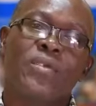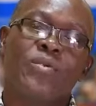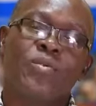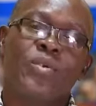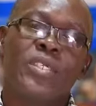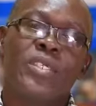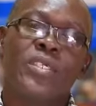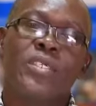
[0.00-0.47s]

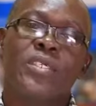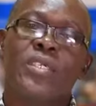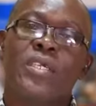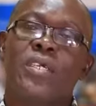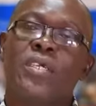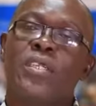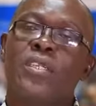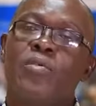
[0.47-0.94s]
which is
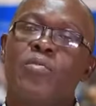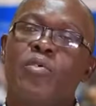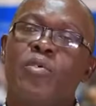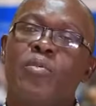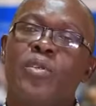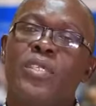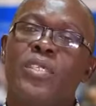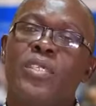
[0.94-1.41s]

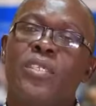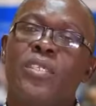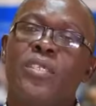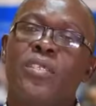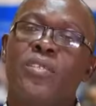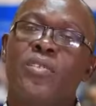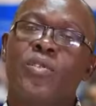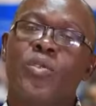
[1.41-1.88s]
information
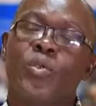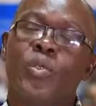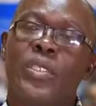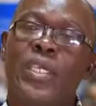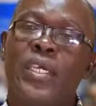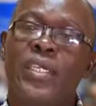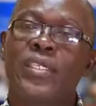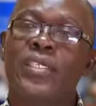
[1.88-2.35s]
in
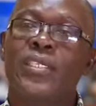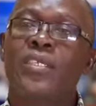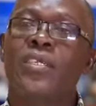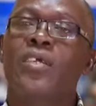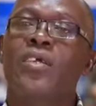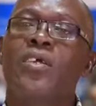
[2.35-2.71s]
society.